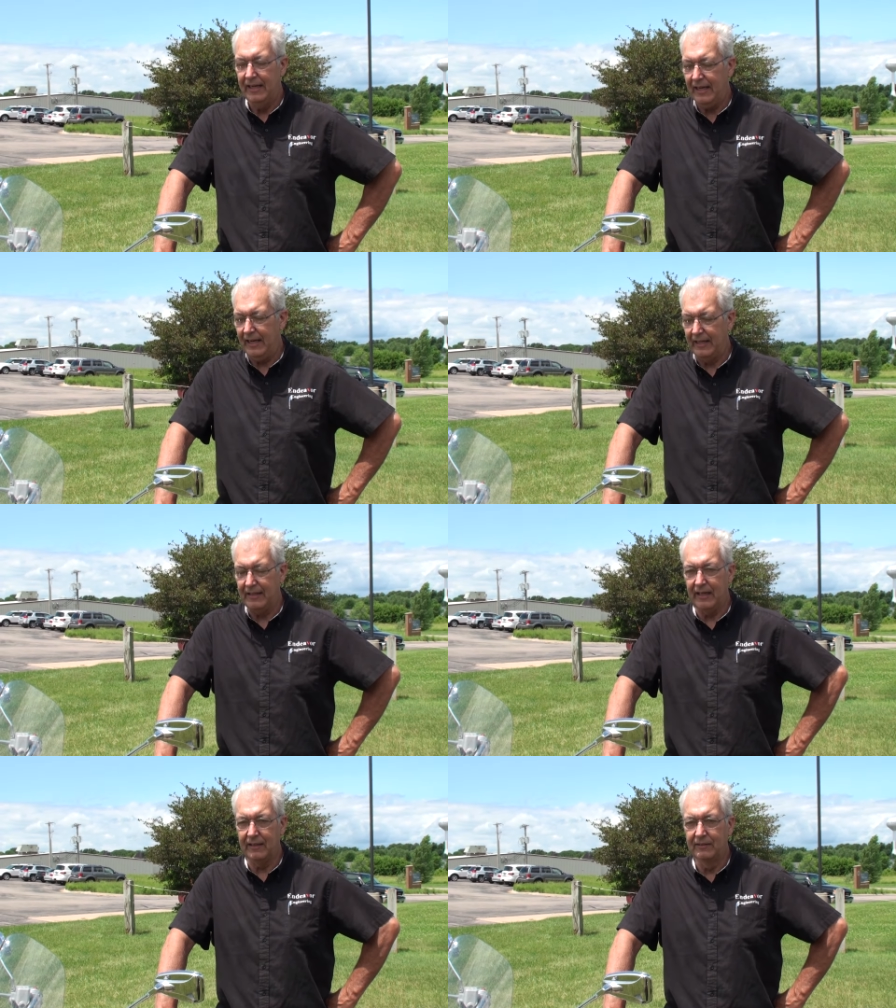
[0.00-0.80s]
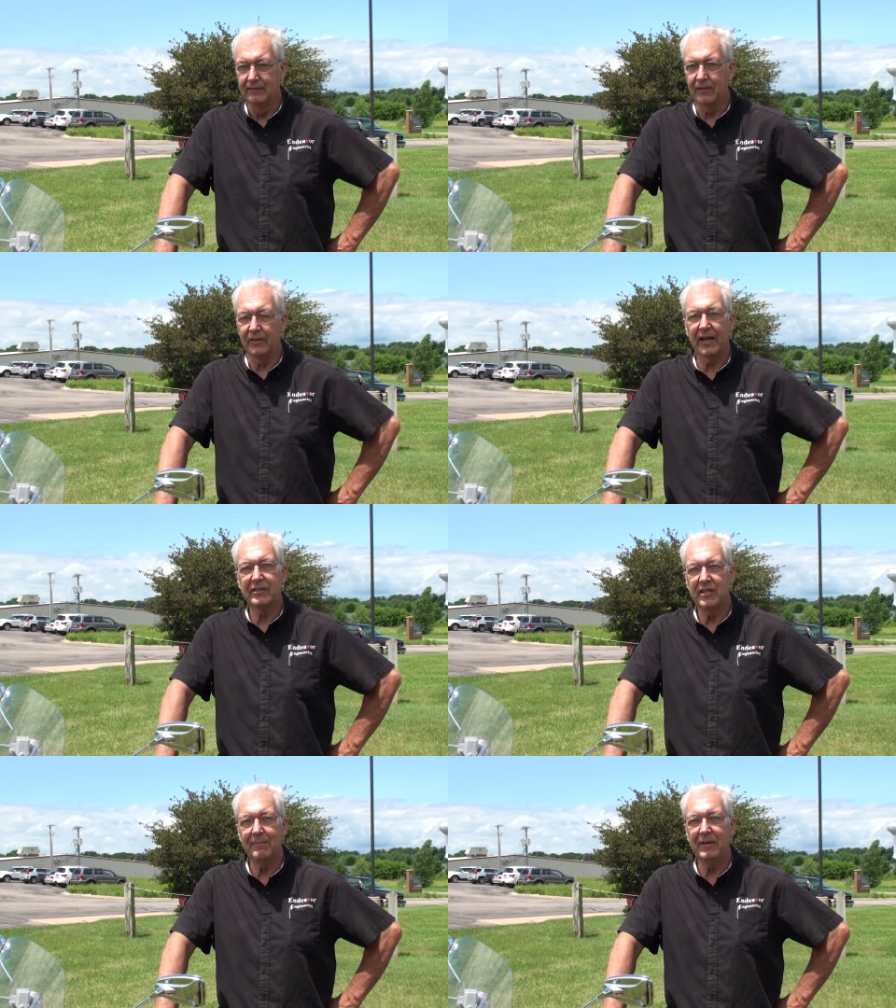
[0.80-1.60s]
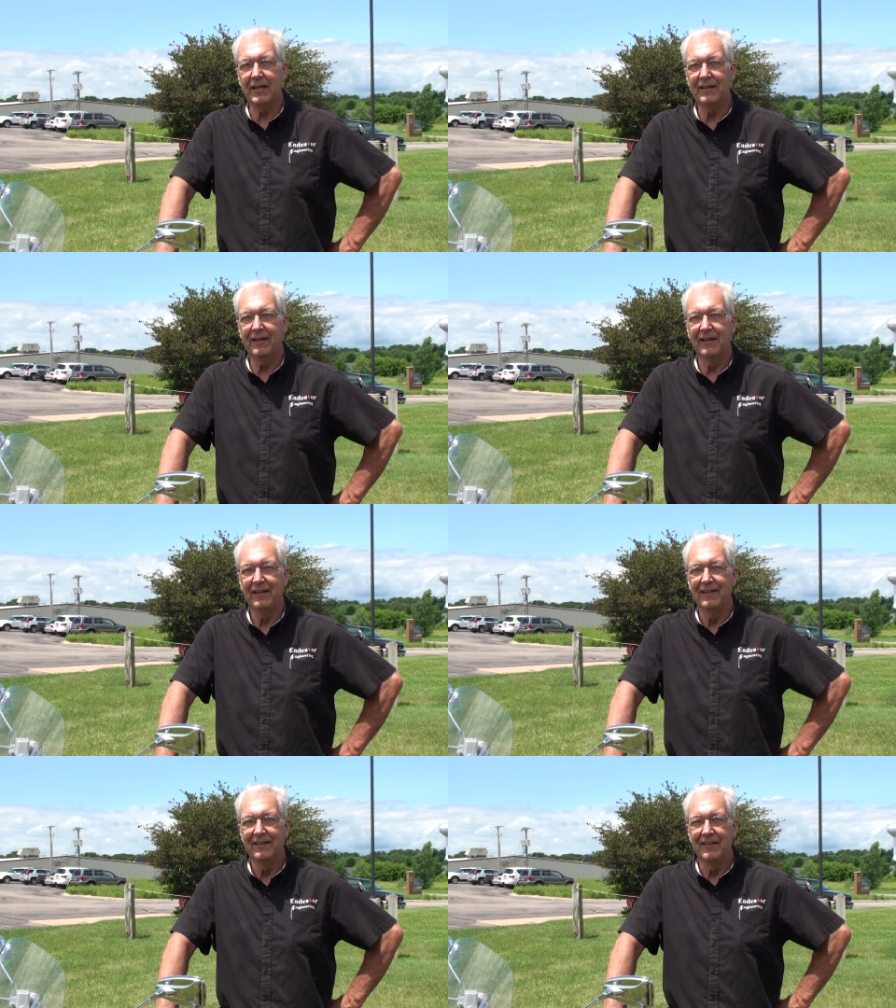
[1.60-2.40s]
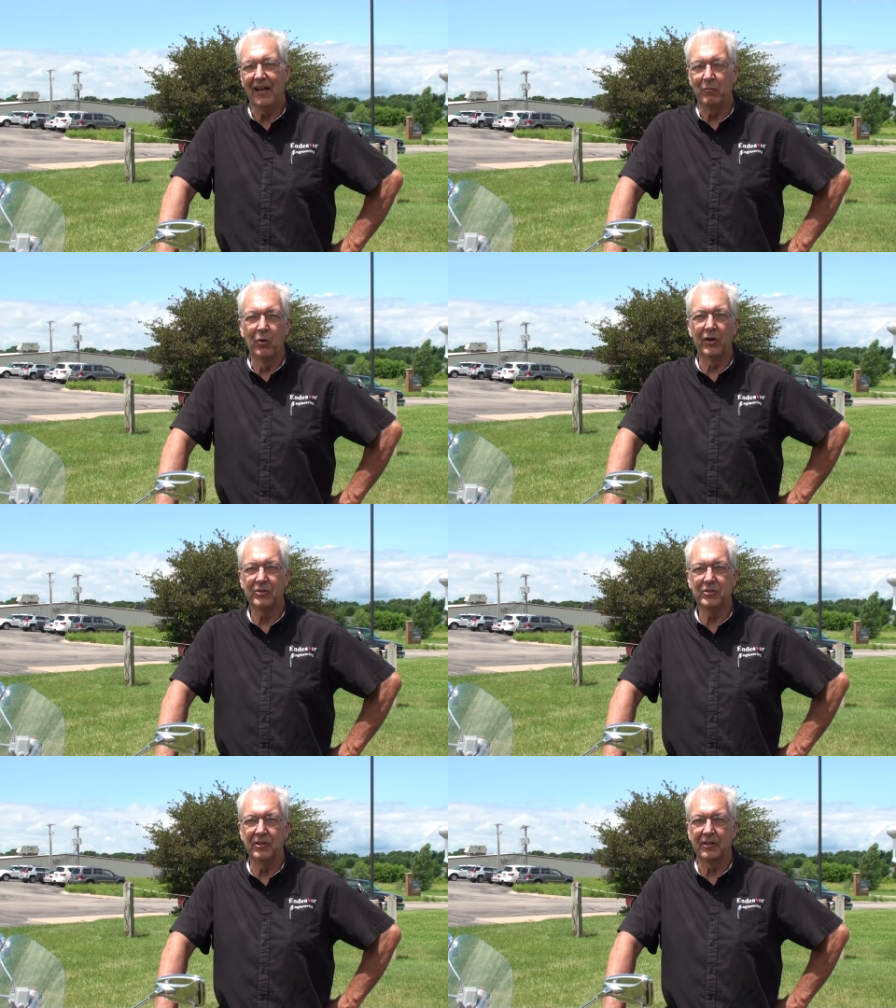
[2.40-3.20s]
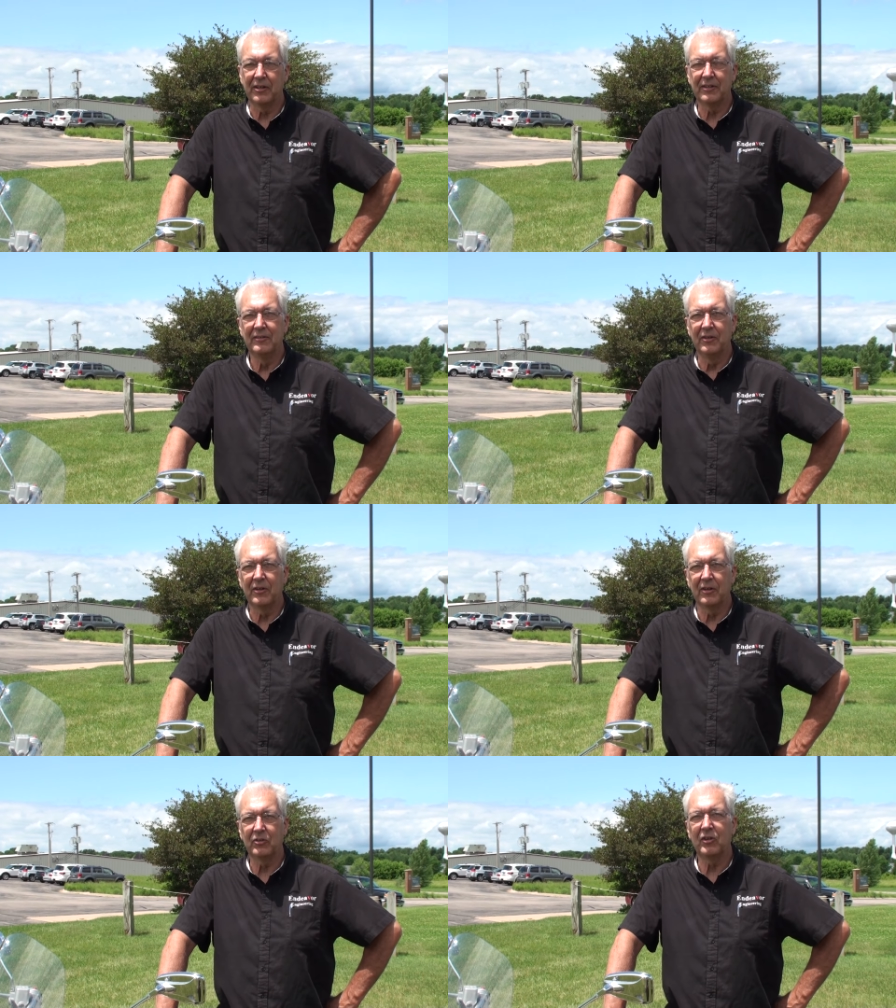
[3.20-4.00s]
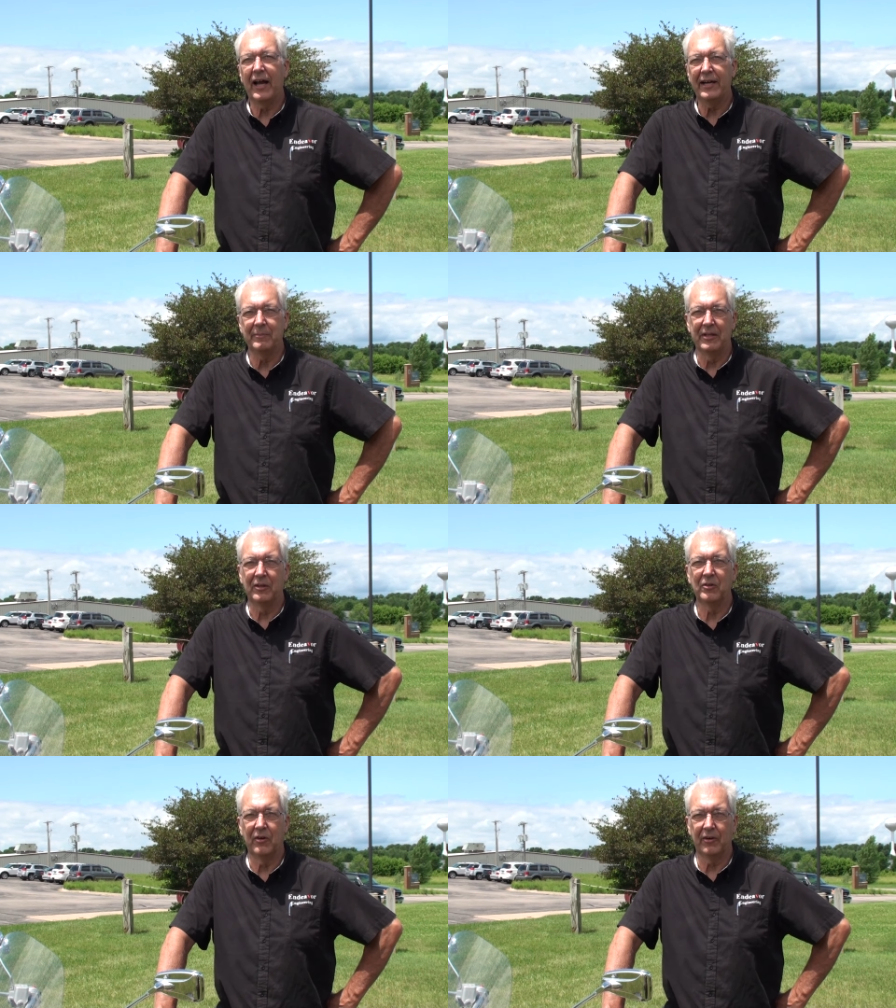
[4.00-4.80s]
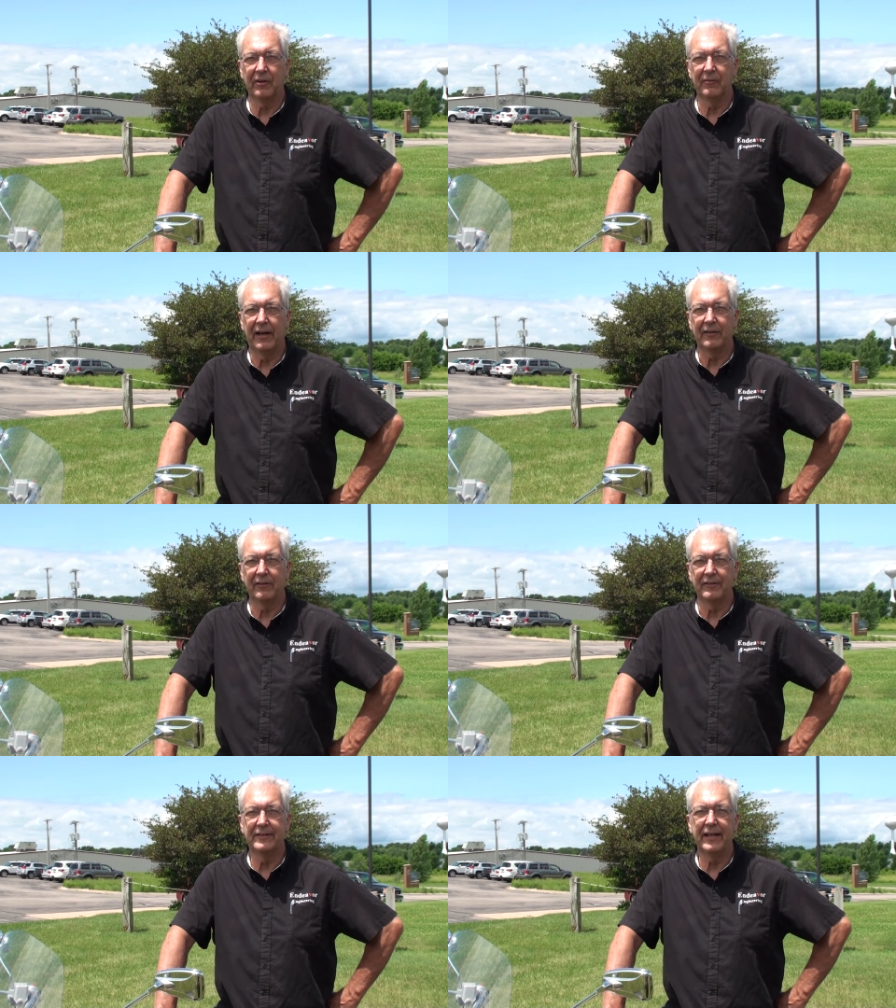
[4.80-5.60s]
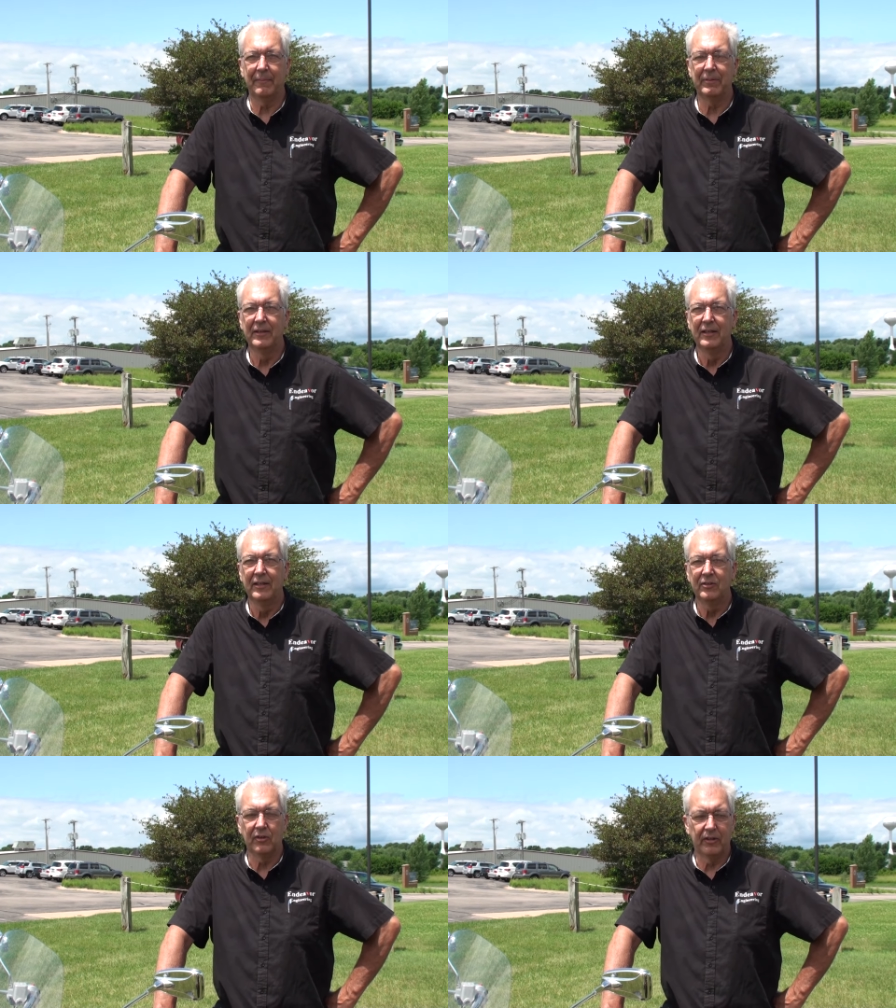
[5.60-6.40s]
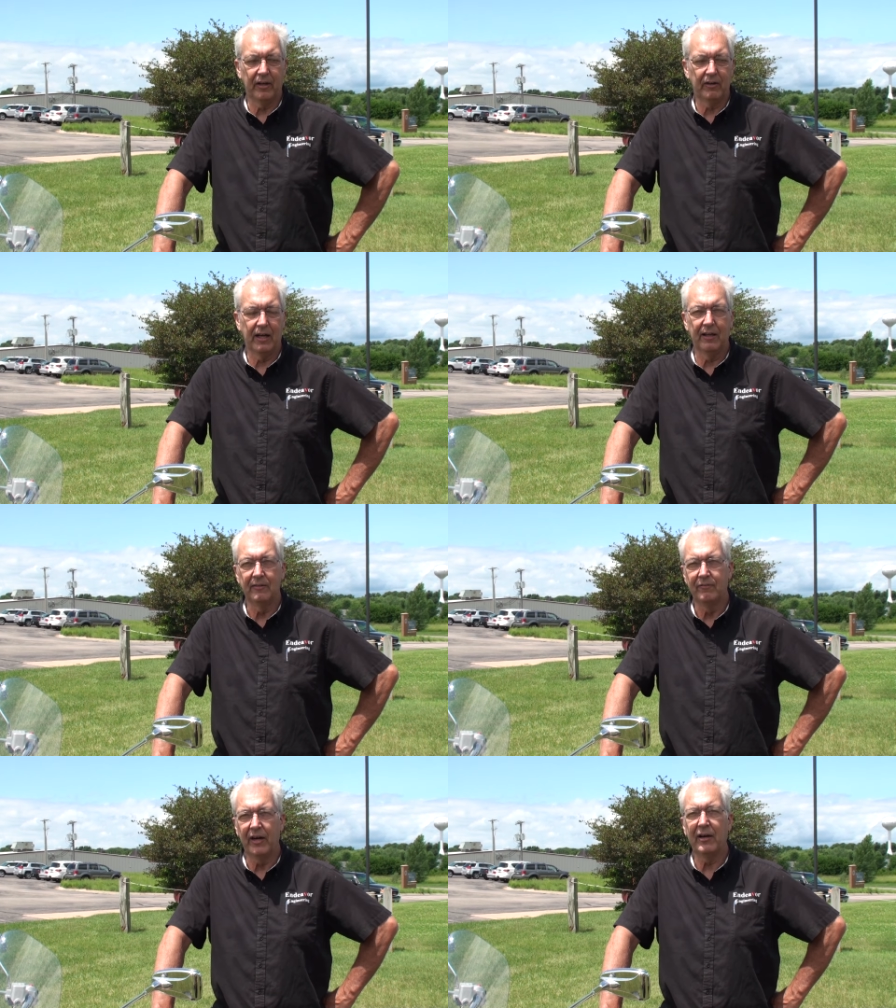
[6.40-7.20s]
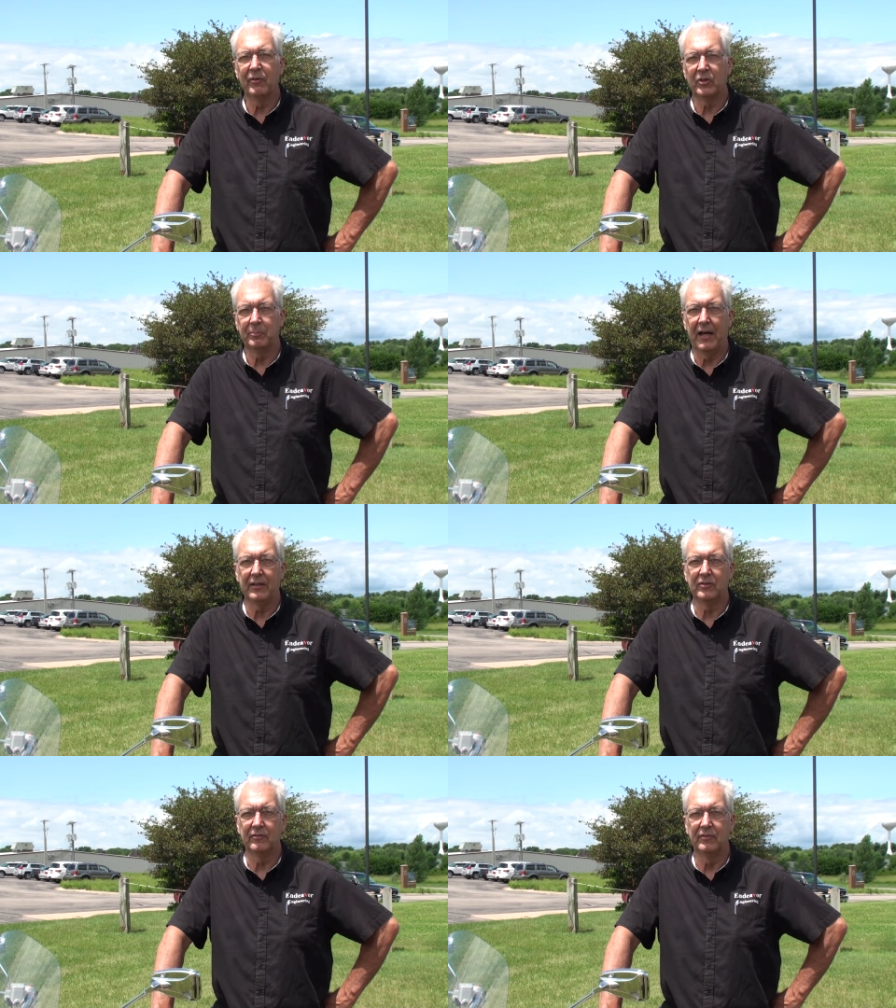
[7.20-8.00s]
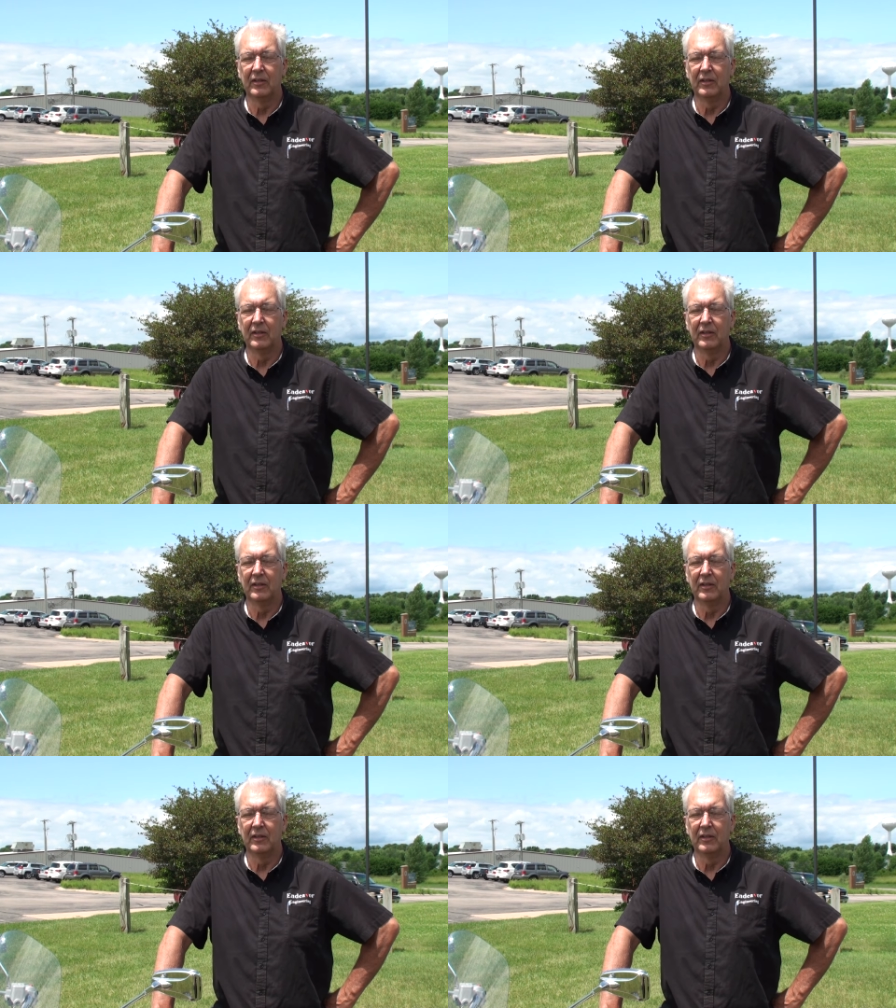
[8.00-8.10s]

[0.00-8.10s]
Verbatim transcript: And uh, they're not tippy. At worst, you're gonna, you're gonna slide them in a corner rather than tip. So they're uh, very responsive.